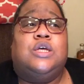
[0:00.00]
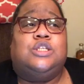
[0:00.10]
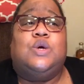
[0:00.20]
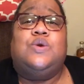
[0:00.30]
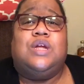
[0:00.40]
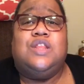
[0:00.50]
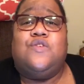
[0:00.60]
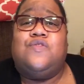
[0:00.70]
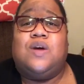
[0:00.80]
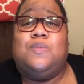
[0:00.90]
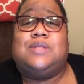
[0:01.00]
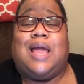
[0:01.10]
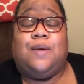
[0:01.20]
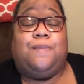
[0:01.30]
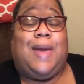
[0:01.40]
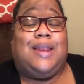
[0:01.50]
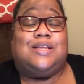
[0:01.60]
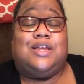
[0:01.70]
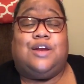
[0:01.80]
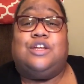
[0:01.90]
So neither of them was made it
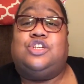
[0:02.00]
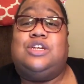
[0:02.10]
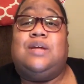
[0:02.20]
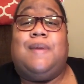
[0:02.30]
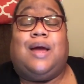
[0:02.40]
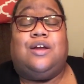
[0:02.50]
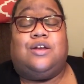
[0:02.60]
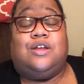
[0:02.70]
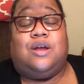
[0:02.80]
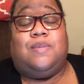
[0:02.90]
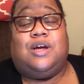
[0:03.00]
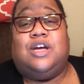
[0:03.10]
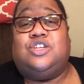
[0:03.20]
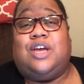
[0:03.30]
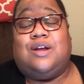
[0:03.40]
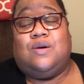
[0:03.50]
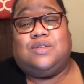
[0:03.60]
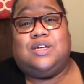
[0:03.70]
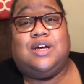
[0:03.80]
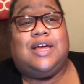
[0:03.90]
to dinner. She didn't make it to dinner because she had a whole
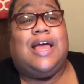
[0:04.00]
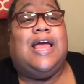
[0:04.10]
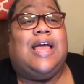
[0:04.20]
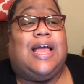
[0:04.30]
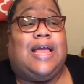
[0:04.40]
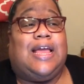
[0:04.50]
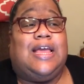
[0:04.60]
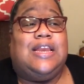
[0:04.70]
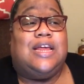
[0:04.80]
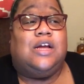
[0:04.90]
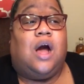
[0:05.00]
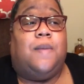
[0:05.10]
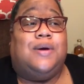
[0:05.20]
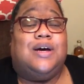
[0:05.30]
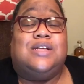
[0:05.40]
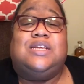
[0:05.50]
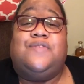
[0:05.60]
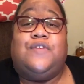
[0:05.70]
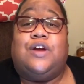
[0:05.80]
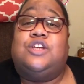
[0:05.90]
son, and he didn't go because he
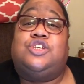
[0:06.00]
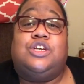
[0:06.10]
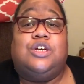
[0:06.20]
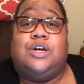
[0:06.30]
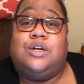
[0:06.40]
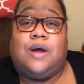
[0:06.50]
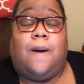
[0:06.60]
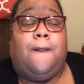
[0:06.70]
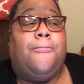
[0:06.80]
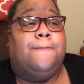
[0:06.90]
figured she couldn't go.